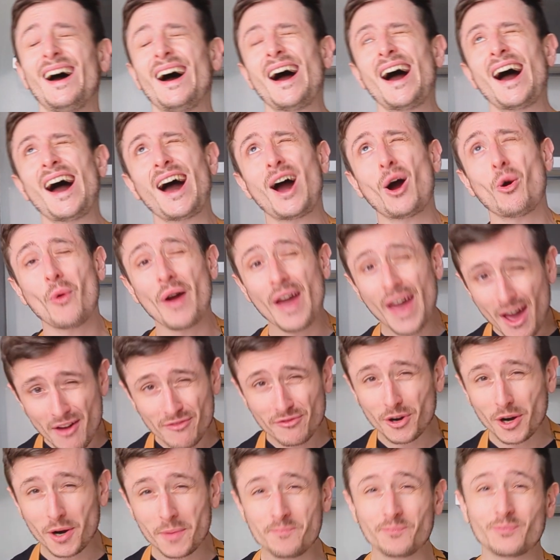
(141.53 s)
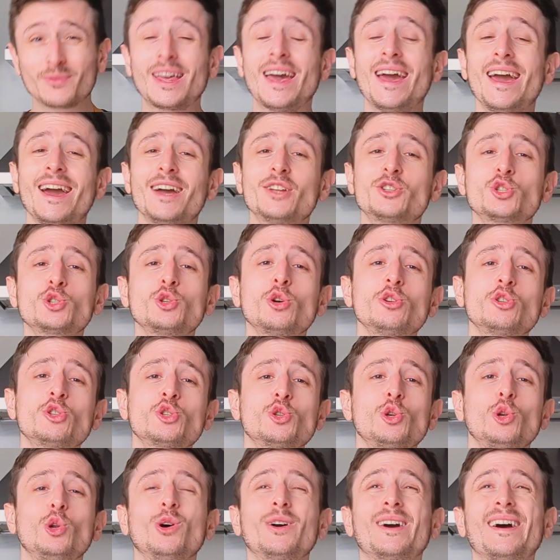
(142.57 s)
However, it starts
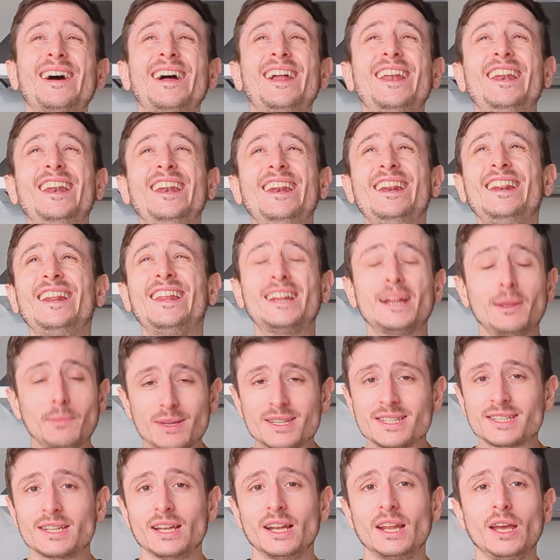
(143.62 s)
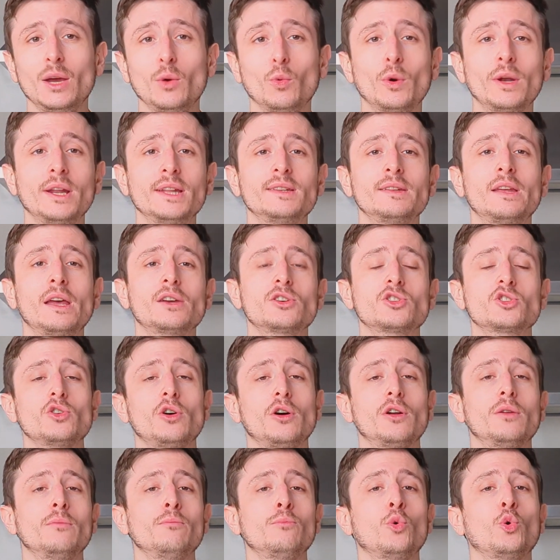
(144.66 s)
to look a little bit silly when it takes
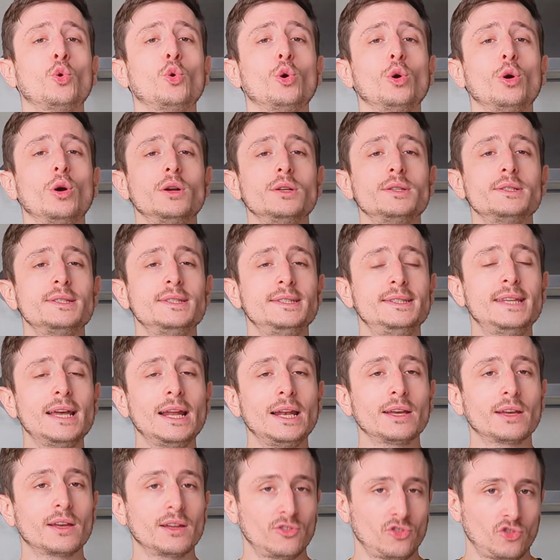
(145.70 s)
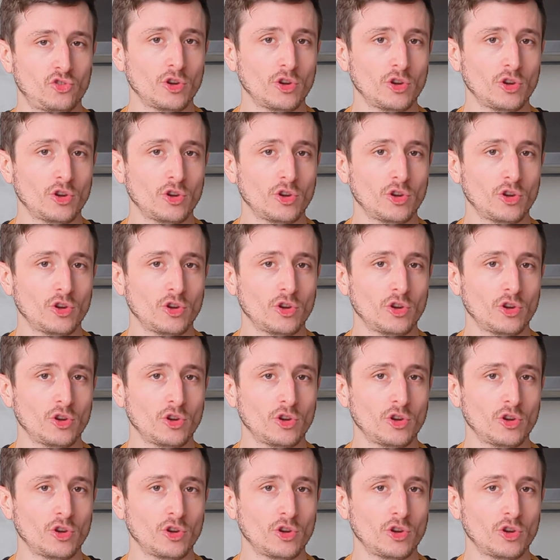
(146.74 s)
on more delicate